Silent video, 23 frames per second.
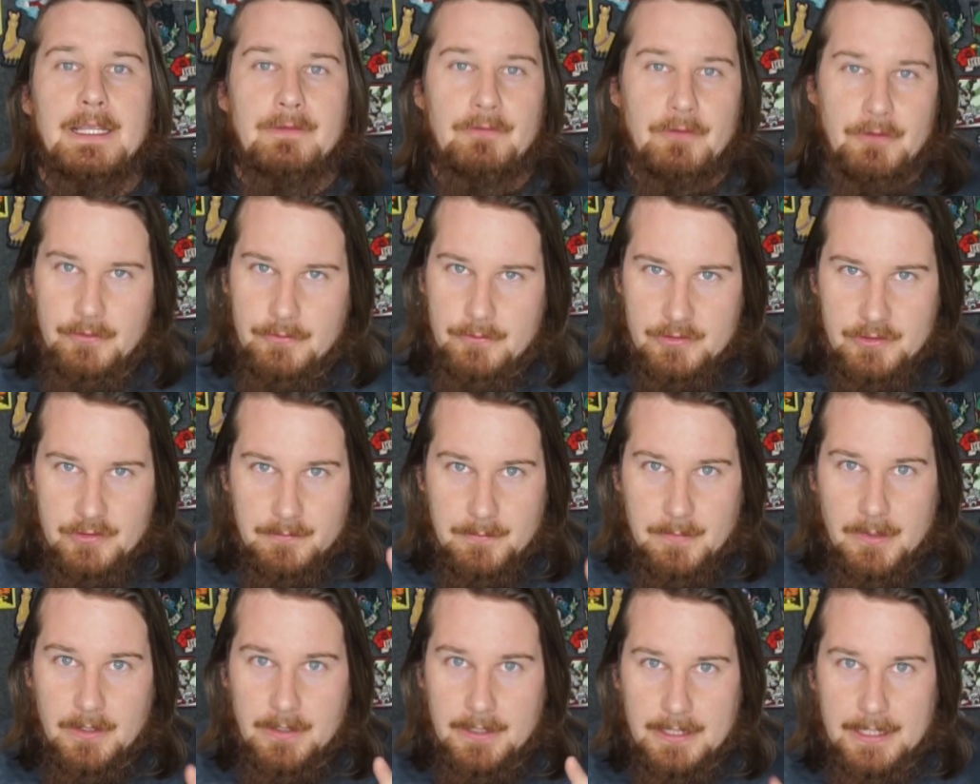Even you
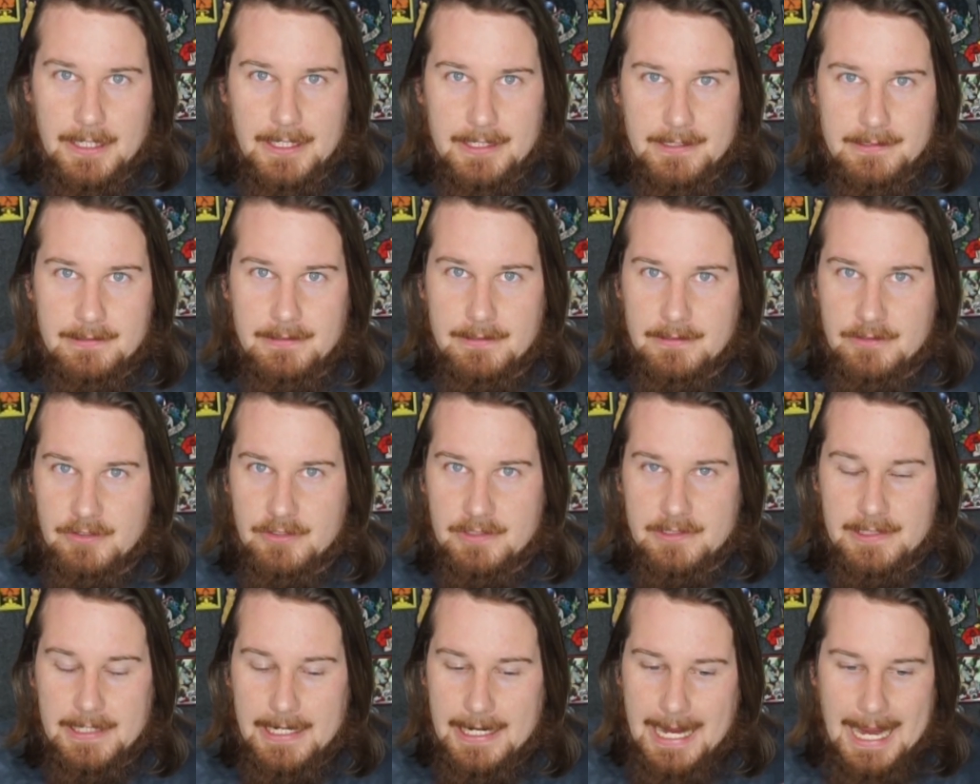smart guys that
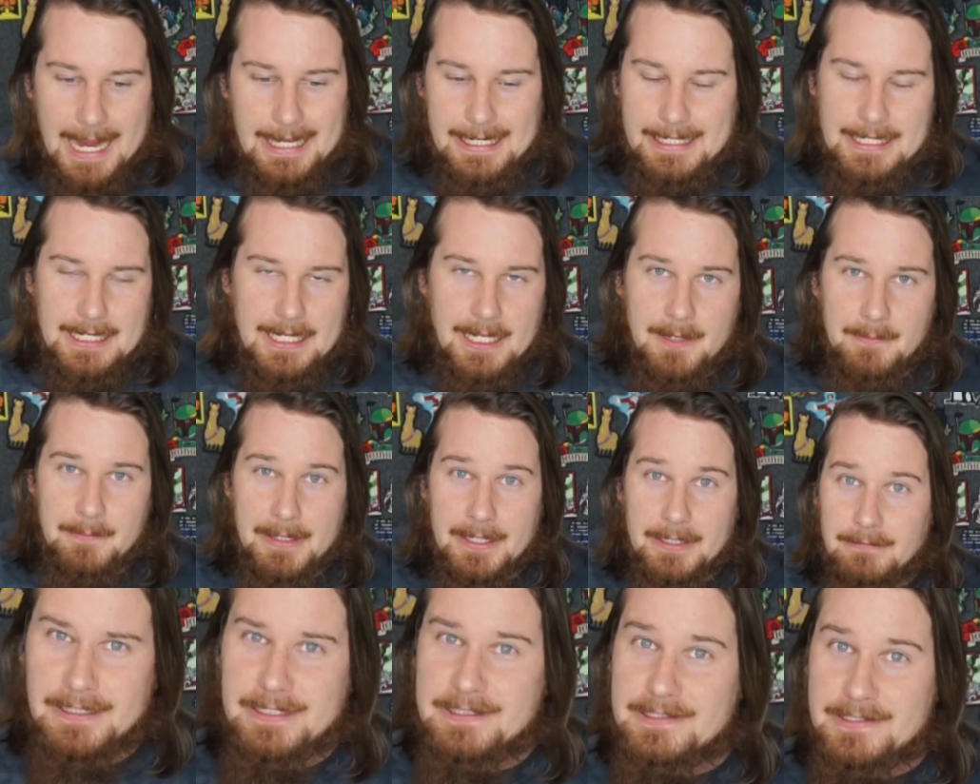just say any
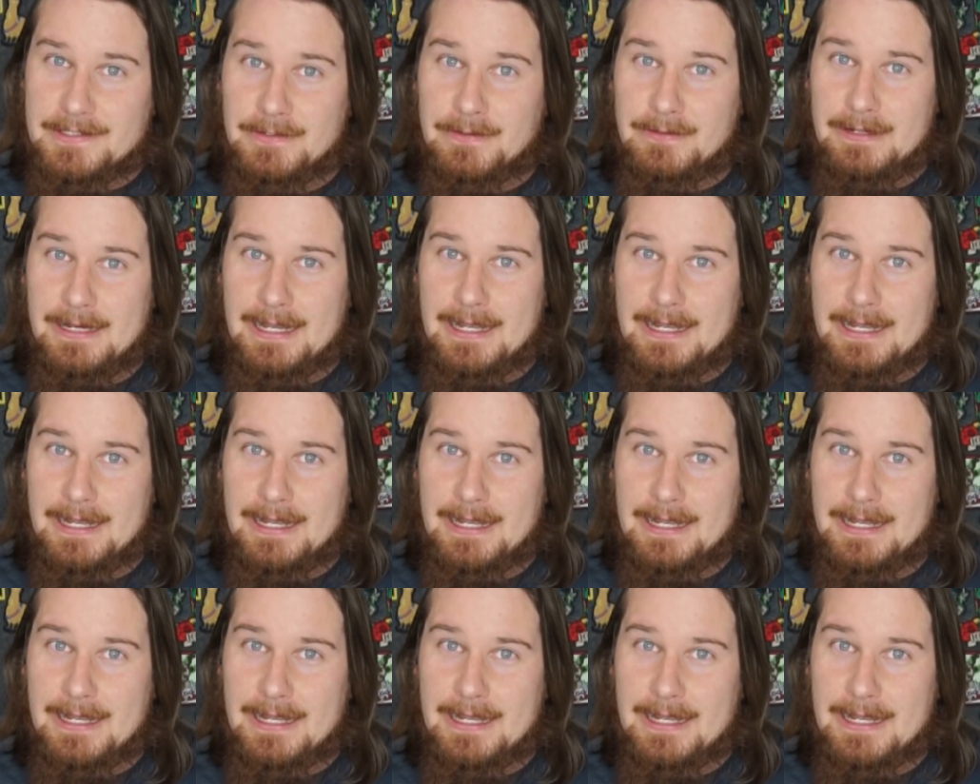comment, it still